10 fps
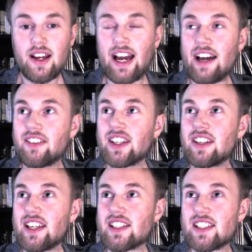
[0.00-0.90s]
And in
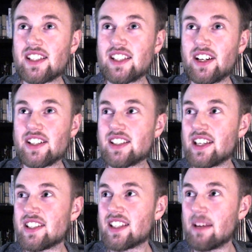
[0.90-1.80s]
this, there's
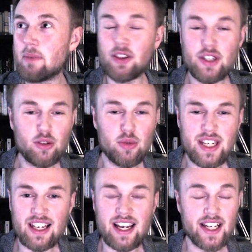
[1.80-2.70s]
this ability to
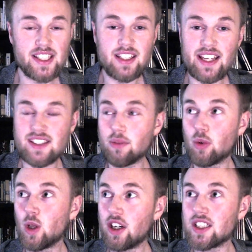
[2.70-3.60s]
realize things that
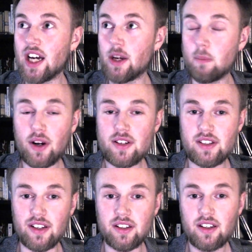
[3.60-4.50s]
will hurt the other
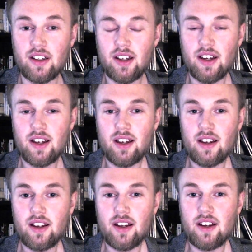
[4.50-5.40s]
person.
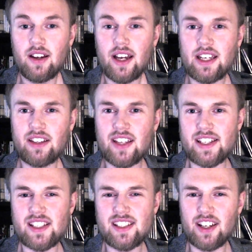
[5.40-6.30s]
And in
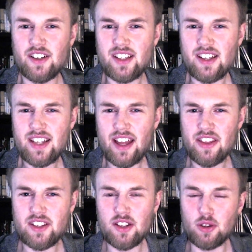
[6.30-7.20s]
this, there is this
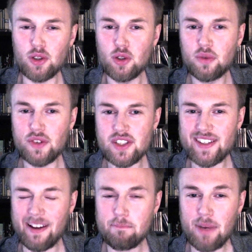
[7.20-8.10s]
tendency to
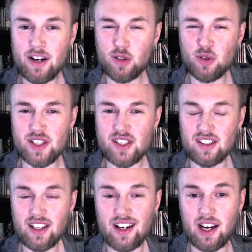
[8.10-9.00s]
overstep boundaries at
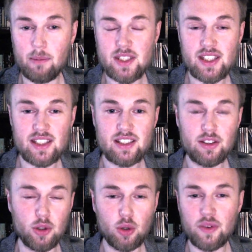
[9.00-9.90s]
times, to
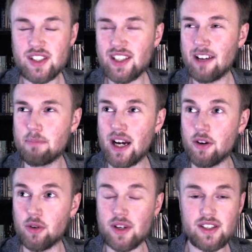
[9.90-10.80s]
overstep
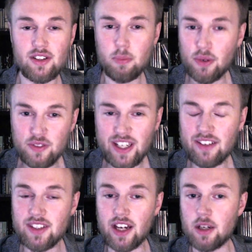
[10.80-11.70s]
boundaries and to
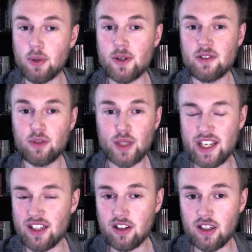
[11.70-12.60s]
prevent the other person from
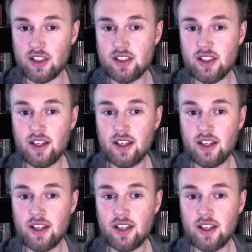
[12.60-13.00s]
getting hurt,